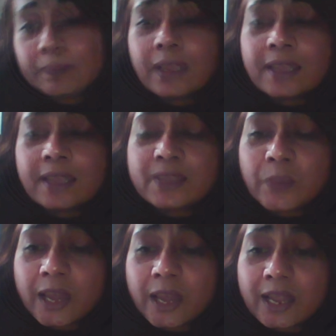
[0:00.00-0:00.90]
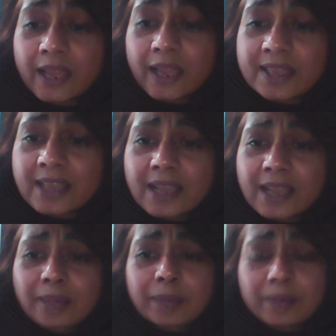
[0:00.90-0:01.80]
as well as
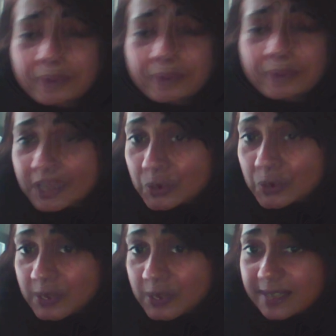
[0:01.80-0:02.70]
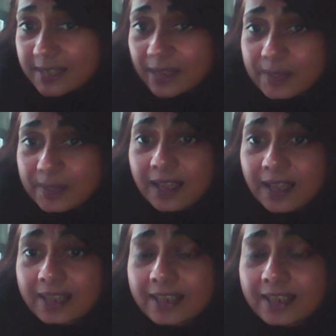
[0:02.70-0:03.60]
by people making noises
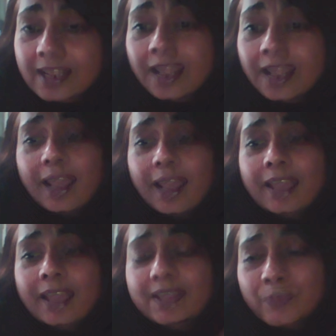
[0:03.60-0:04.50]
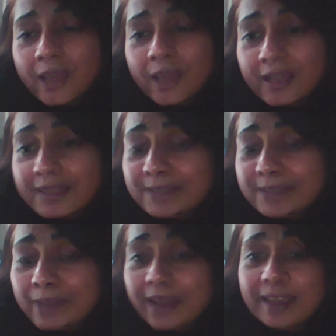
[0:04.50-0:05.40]
outside, as well as
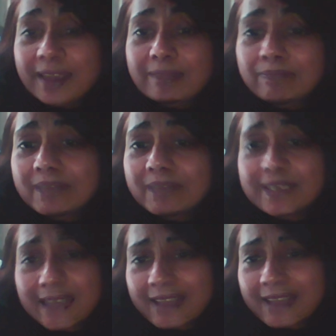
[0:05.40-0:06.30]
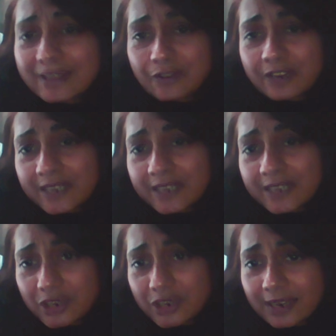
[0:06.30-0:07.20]
by attacks of
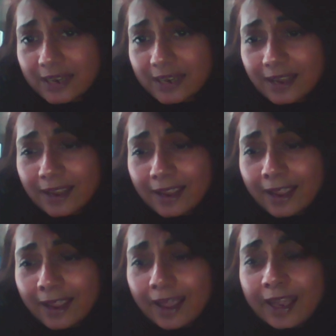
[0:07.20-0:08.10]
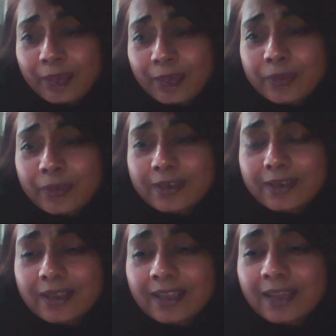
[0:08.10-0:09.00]
radiation. And I would
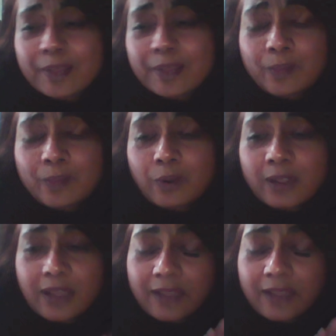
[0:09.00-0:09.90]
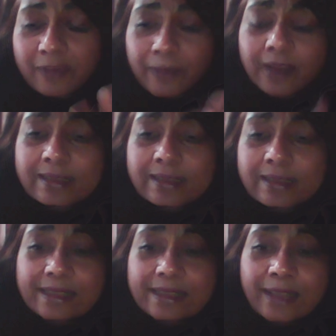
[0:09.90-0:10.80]
get up in the morning, I barely
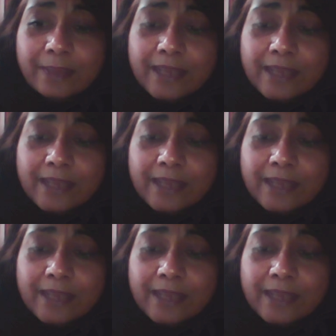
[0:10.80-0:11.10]
slept,